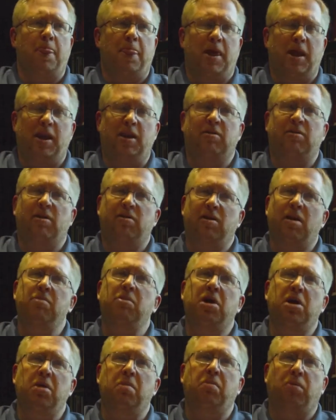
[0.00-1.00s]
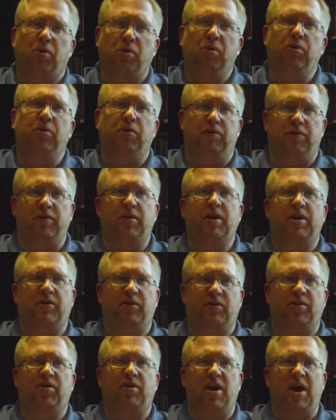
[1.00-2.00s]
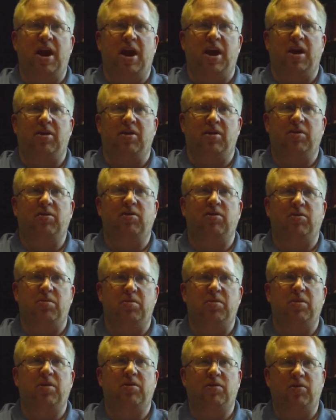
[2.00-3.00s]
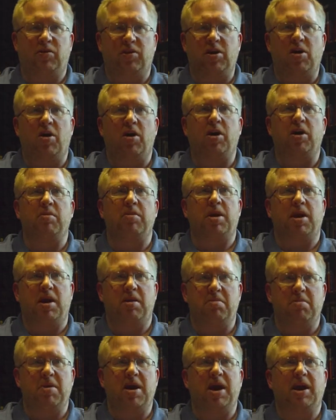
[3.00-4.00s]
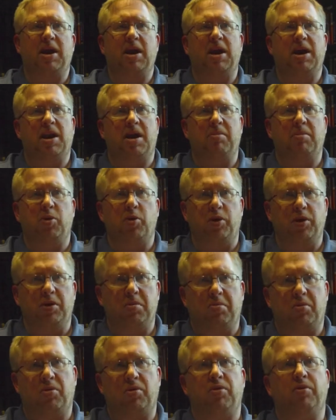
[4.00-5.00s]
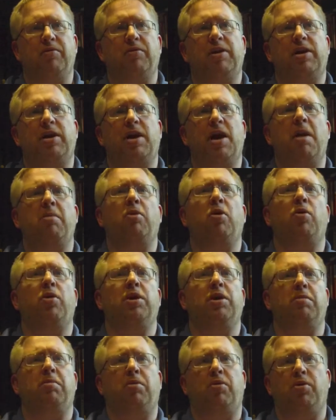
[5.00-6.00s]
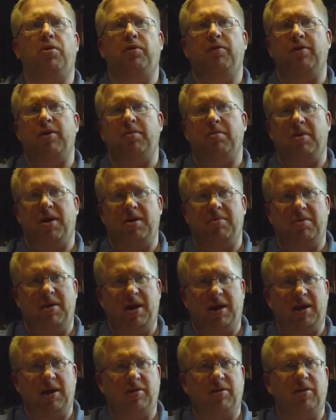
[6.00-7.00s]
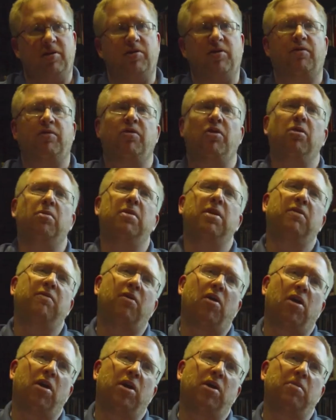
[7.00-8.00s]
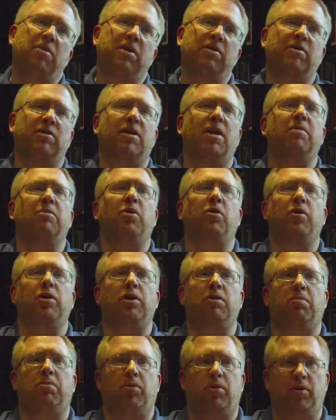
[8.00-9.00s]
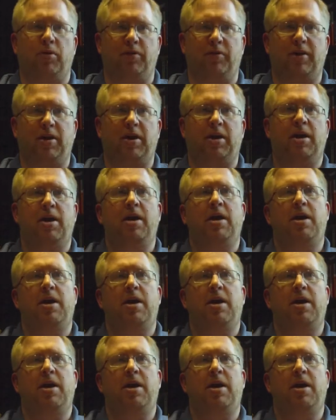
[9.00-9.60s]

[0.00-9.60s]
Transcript: And it says, I'm going to prove this thing. This is the argument I'm making, and I'm going to prove it. And I'm going to prove it by making these affirmative arguments, and I'm going to prove it